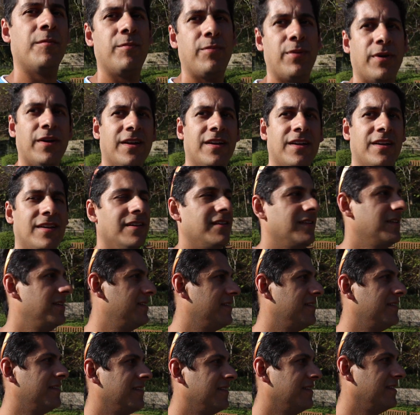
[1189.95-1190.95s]
But
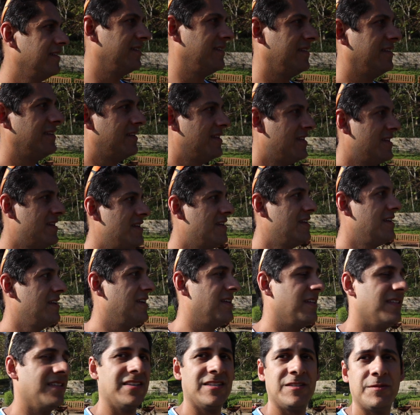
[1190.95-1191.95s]

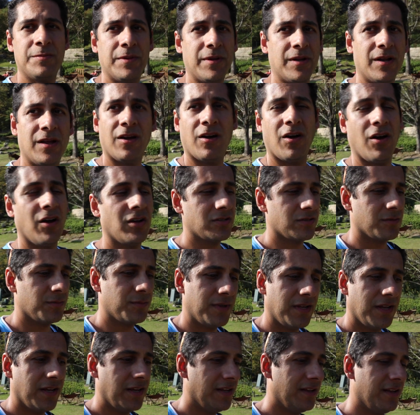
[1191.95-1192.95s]
this has been an
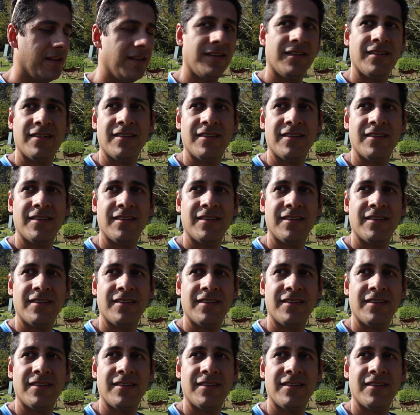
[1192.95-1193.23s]
awesome day.